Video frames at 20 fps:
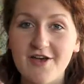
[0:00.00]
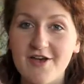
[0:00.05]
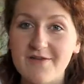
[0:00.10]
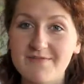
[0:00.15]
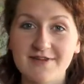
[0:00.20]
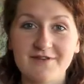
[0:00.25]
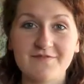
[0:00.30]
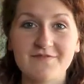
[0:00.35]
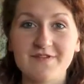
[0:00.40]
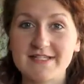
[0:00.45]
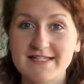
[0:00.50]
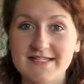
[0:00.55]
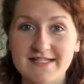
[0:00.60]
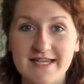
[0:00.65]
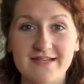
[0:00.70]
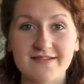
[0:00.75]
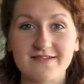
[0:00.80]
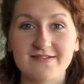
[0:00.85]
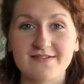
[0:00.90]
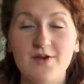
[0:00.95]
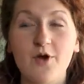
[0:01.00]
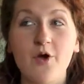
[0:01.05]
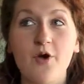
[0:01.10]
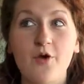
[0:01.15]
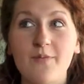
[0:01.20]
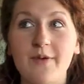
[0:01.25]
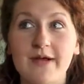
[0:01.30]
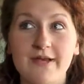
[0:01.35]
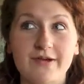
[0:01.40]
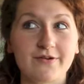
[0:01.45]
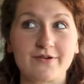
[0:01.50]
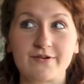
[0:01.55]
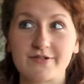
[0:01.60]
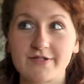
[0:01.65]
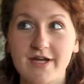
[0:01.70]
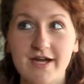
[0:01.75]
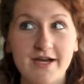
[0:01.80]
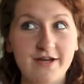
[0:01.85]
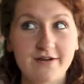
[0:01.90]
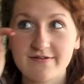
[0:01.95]
Urban Outfitters sales, oh my
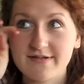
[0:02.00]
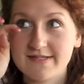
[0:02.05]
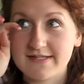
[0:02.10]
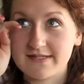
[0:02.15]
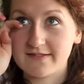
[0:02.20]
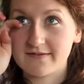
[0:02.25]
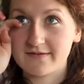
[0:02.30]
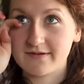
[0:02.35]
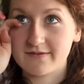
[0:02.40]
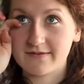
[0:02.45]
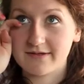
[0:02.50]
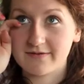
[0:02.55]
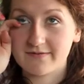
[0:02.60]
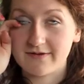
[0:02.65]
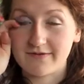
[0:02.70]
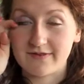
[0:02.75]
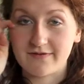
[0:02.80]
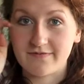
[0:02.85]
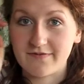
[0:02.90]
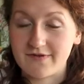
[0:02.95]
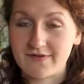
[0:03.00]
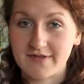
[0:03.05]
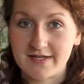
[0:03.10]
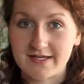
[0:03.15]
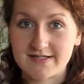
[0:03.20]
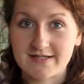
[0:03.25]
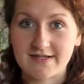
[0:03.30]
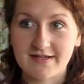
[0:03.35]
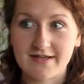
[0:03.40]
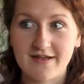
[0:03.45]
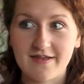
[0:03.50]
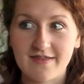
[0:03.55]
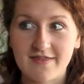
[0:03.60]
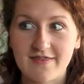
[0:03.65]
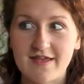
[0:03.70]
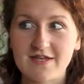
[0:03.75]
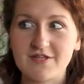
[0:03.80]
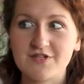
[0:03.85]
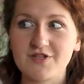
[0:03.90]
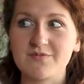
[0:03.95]
god. I always end up coming away with a few things, like
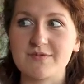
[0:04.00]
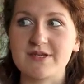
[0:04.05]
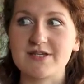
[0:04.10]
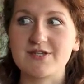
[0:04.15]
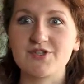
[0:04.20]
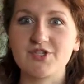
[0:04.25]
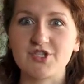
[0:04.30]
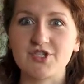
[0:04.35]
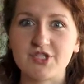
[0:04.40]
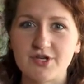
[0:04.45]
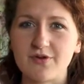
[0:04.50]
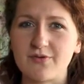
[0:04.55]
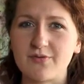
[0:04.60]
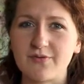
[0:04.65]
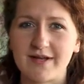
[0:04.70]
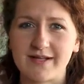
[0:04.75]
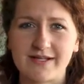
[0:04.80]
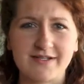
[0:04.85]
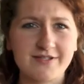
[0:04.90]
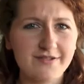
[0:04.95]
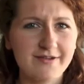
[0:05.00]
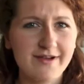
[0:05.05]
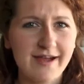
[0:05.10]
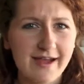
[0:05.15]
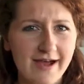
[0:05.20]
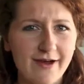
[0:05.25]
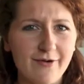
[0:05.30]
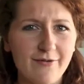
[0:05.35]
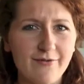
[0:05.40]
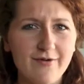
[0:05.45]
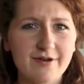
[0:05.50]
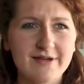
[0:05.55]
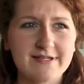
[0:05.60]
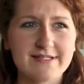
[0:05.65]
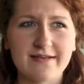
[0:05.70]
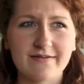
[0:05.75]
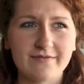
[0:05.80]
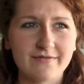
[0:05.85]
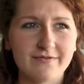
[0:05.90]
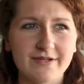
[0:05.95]
they do me so well. I don't know how,
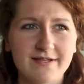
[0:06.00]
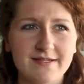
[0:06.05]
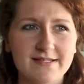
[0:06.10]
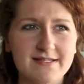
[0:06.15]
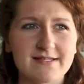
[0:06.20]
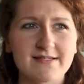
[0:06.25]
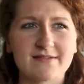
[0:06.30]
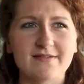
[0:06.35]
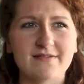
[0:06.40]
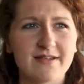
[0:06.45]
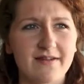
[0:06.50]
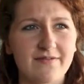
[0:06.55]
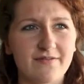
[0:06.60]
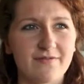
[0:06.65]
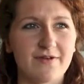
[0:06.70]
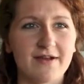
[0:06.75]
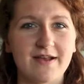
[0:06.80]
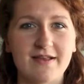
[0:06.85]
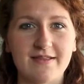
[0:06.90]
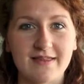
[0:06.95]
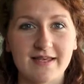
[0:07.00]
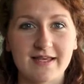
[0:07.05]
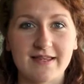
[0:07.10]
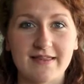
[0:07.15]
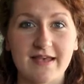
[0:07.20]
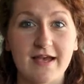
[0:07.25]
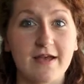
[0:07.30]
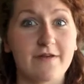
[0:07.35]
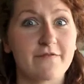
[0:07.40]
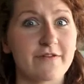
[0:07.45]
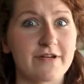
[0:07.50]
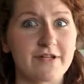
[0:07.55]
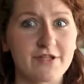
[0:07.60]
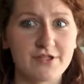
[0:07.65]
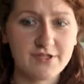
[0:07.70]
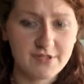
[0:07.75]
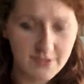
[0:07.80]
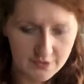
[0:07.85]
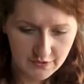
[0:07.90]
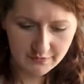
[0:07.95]
because everyone else says, oh, I never find anything in there. I
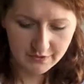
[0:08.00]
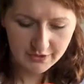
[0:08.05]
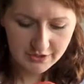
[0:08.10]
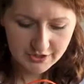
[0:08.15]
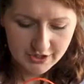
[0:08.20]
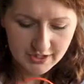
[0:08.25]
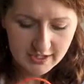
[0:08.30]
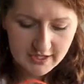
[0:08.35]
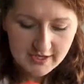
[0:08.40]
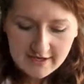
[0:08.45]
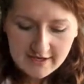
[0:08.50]
find so much.